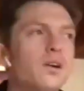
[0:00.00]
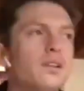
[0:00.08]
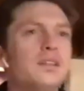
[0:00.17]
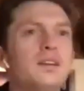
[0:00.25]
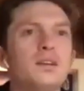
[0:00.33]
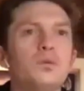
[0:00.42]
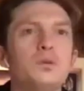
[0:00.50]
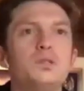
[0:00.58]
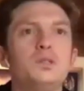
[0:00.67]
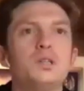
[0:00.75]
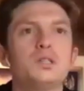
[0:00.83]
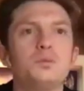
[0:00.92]
I think it was
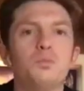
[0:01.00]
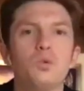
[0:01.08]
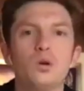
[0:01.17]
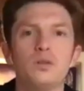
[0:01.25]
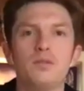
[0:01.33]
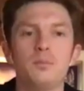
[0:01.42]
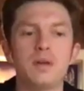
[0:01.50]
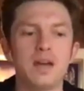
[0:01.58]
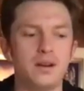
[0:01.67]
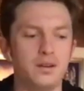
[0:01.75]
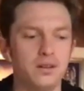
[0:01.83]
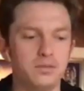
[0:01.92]
just more of a
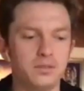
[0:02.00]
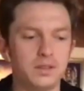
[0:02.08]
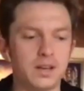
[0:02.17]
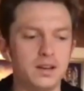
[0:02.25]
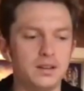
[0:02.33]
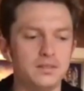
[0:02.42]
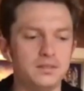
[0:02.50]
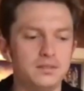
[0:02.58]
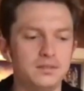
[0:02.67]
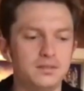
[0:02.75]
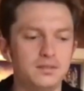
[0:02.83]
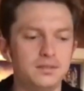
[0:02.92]
matter of kind of
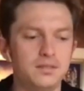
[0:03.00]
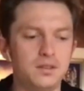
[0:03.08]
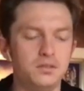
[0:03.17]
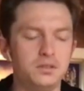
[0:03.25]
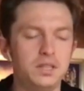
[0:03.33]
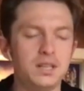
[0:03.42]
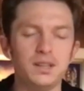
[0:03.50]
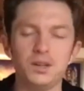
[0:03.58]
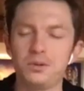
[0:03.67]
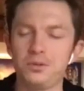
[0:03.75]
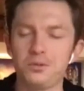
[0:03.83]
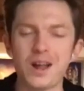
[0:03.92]

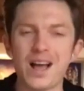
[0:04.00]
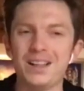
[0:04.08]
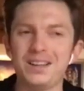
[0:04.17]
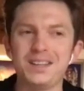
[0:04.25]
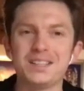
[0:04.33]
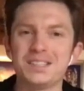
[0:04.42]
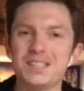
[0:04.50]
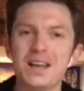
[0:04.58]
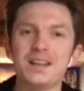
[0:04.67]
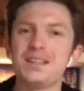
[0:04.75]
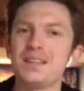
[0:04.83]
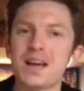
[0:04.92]
dealing with reality and
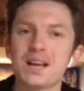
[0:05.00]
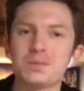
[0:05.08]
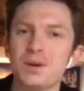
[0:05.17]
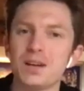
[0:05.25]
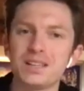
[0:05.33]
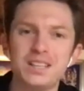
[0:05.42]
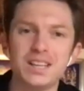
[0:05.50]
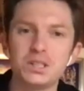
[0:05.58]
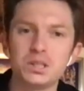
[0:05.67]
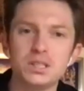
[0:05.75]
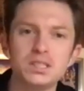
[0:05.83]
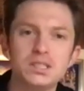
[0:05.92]
setting the
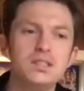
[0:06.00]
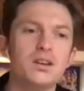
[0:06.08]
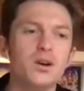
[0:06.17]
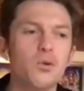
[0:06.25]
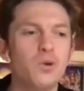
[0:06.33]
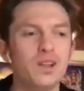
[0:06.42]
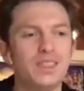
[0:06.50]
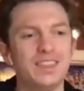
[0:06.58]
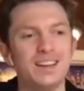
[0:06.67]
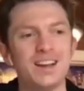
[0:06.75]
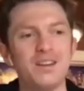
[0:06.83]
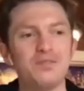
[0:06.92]
expectations. One
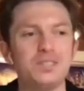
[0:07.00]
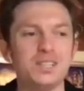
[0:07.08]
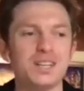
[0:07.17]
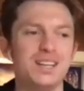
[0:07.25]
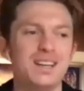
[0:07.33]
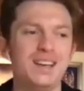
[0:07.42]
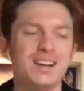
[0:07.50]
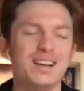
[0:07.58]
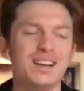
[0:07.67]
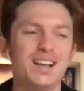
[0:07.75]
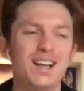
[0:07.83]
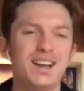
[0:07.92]
thing I've done
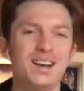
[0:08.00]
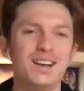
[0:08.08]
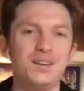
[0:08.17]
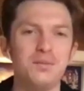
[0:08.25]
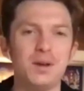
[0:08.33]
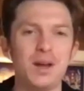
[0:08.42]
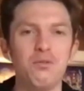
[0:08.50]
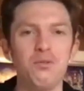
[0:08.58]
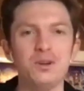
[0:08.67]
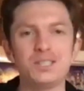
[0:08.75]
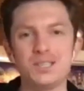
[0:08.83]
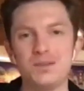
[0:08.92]
on my
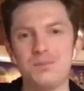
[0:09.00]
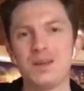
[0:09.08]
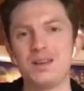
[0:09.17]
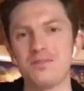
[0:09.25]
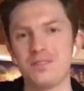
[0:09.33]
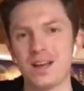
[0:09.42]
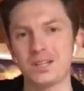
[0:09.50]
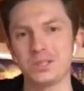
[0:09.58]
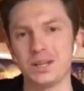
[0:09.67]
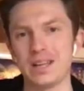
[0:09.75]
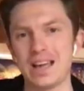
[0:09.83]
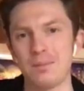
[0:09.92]
recent
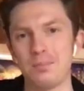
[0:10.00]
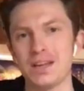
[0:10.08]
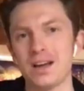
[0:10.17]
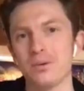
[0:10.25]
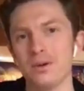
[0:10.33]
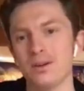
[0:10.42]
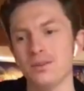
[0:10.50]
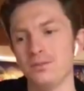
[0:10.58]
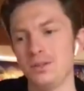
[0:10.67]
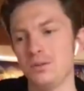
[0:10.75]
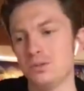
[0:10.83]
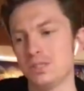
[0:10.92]
manufacturing happy hour
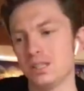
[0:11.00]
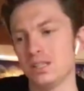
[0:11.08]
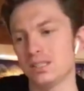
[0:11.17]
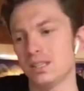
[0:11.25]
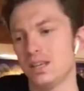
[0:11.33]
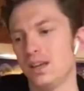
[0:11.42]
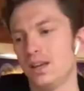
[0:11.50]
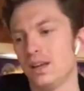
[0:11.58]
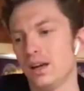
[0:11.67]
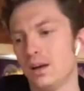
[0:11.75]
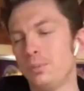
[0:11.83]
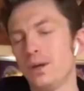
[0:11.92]
interviews is,
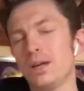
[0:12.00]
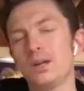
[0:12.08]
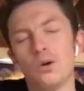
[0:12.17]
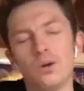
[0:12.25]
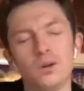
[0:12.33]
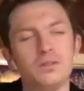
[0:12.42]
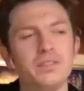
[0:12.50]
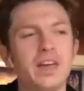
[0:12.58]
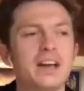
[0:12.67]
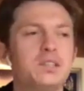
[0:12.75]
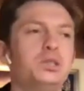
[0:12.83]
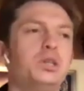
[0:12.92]
a big goal of
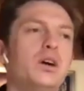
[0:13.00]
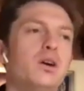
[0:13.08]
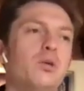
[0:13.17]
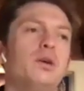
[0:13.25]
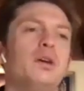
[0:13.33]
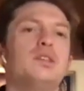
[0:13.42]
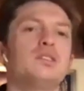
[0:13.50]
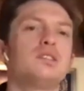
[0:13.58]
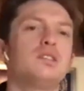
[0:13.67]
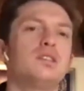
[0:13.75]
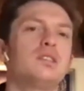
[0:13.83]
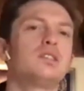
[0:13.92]
that show is
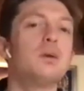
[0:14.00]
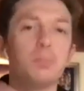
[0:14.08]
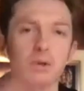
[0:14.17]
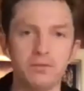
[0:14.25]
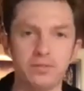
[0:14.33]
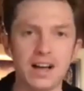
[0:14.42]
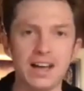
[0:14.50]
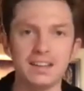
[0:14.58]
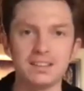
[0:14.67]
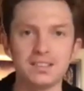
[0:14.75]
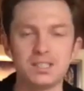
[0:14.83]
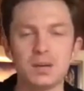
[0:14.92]
to simplify
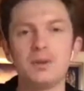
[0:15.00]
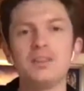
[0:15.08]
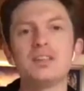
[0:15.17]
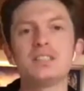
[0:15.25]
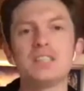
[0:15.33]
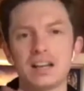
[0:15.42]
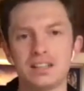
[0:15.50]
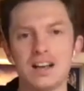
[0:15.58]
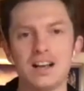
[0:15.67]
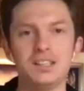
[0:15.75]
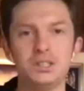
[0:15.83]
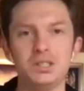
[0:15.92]
some of the
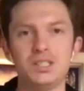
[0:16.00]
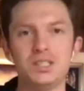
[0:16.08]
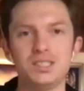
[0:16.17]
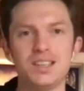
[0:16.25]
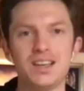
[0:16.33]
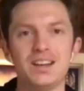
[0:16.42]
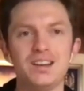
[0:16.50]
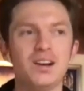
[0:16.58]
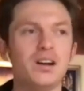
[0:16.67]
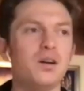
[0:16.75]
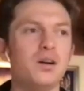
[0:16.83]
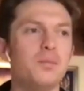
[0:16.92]
technologies that
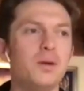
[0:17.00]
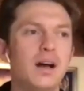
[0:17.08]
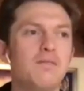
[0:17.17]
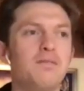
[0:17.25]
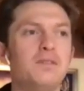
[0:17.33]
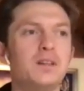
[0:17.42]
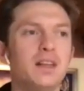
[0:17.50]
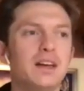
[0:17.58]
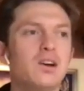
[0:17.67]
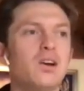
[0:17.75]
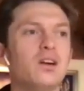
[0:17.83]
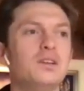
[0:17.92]
I feel
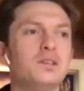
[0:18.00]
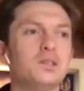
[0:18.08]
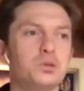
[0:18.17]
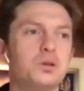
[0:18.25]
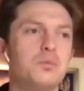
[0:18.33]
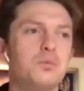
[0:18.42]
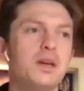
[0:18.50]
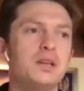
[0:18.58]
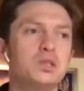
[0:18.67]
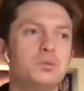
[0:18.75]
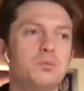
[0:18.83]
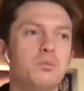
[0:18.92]
like our industry
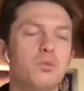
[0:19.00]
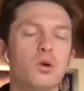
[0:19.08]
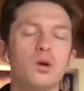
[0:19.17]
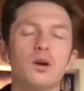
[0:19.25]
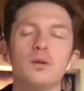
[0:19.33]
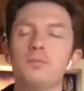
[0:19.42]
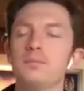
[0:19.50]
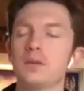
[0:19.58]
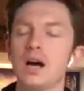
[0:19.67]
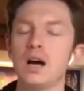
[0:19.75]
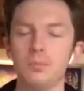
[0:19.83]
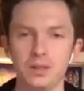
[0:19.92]
makes more
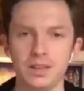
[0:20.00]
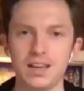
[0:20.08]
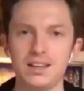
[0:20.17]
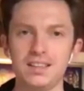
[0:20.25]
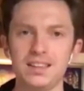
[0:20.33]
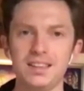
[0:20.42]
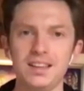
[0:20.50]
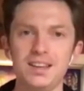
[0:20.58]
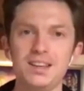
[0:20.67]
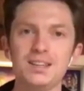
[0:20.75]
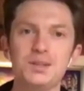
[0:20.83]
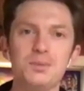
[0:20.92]
complicated than they
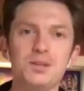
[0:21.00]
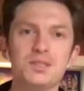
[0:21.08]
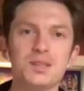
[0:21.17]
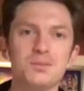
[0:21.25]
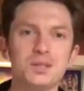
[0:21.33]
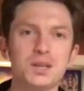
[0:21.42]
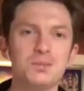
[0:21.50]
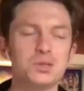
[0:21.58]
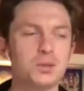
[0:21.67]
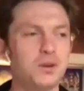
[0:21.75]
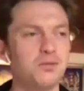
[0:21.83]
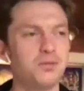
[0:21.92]
need to be sometimes.
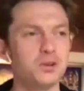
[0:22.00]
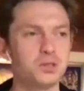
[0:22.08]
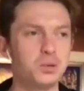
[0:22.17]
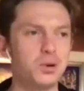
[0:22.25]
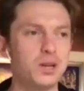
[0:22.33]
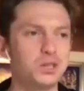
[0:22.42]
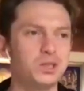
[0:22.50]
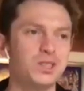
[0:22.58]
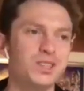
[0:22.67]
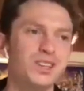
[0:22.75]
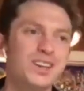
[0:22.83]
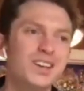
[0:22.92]
So my first question